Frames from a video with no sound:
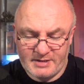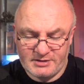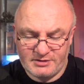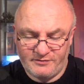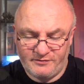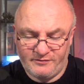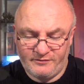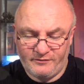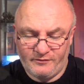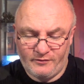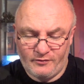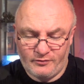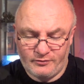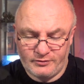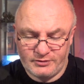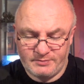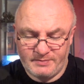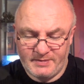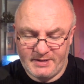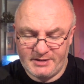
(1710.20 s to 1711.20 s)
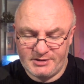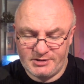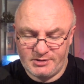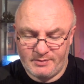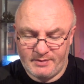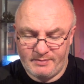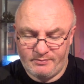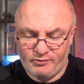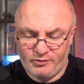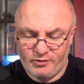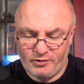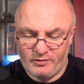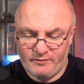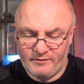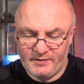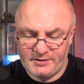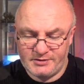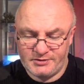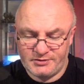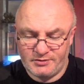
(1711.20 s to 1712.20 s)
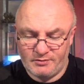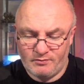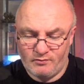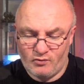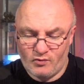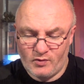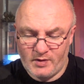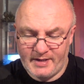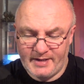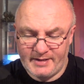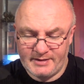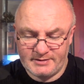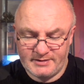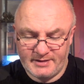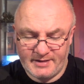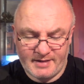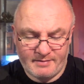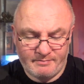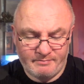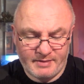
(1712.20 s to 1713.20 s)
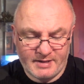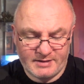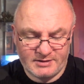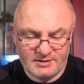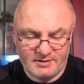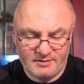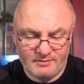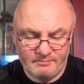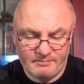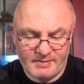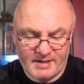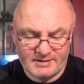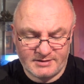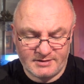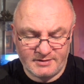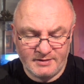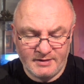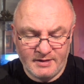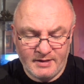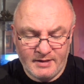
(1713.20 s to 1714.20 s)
force me to improve in some way to get better and better.